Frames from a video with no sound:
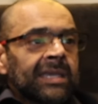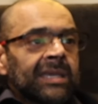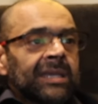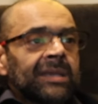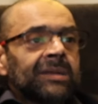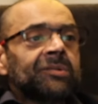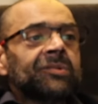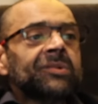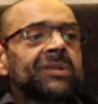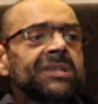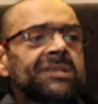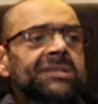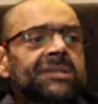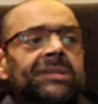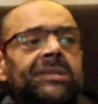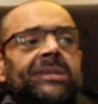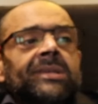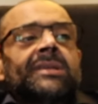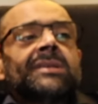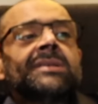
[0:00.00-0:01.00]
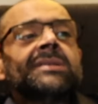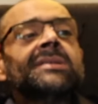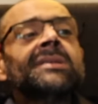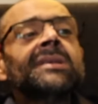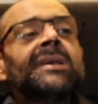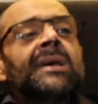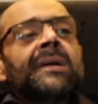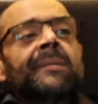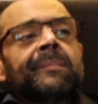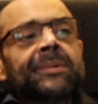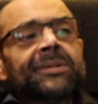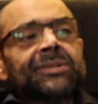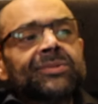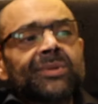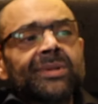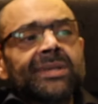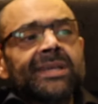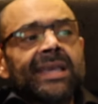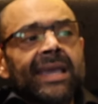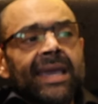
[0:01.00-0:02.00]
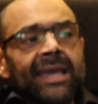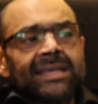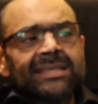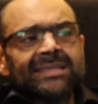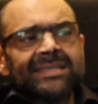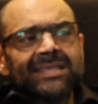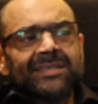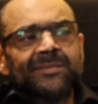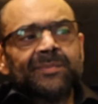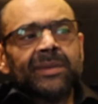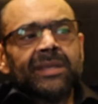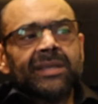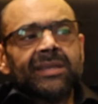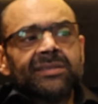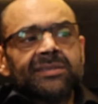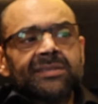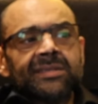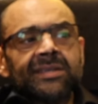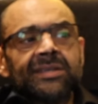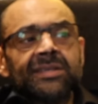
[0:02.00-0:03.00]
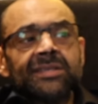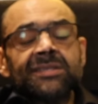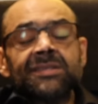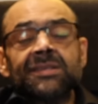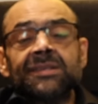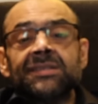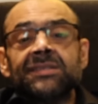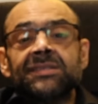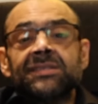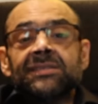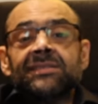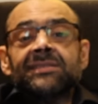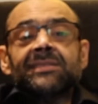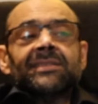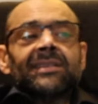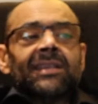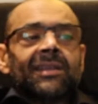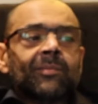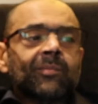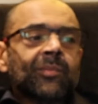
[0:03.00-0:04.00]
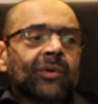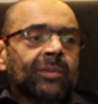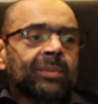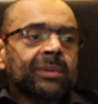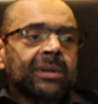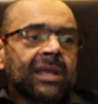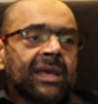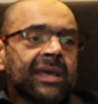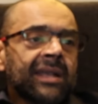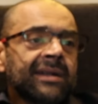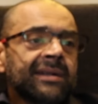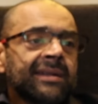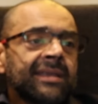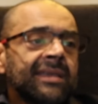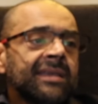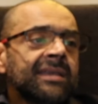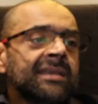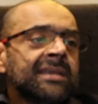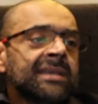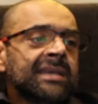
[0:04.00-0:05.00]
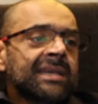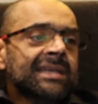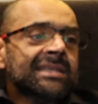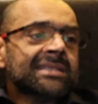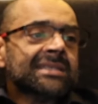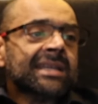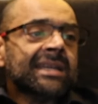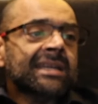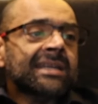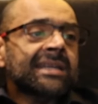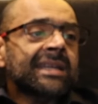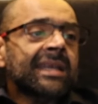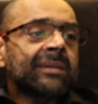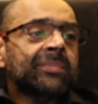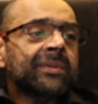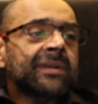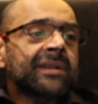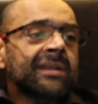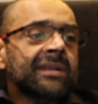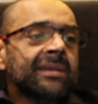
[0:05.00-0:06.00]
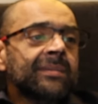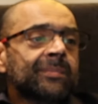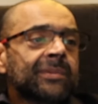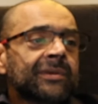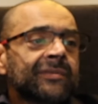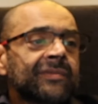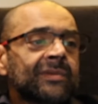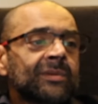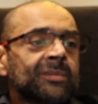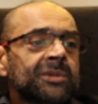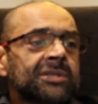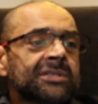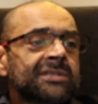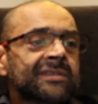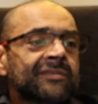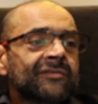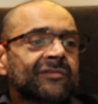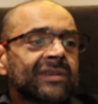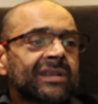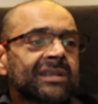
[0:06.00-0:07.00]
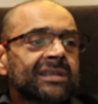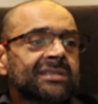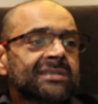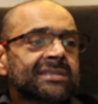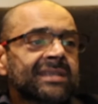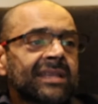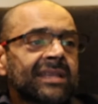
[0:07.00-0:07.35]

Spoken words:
In recent years, patchouli has experienced a resurgence in popularity as contemporary perfumers and fragrance